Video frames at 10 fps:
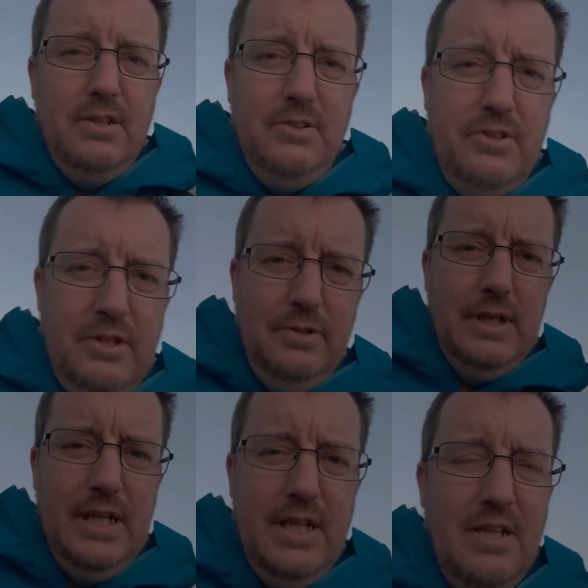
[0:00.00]

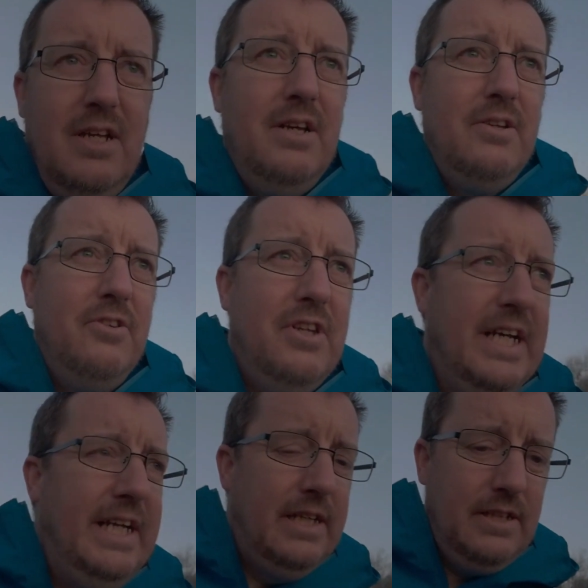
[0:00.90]
So
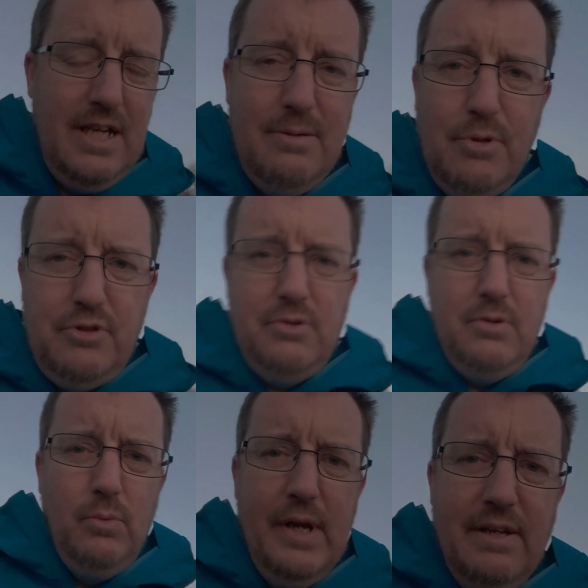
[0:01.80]
today I am at
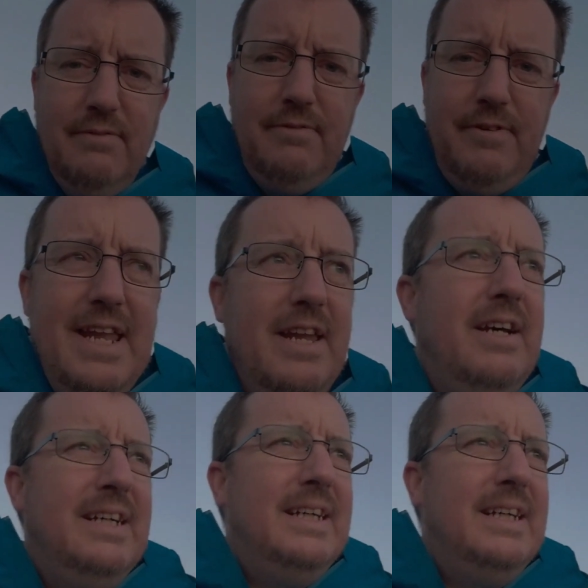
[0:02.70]
Wicken Fen.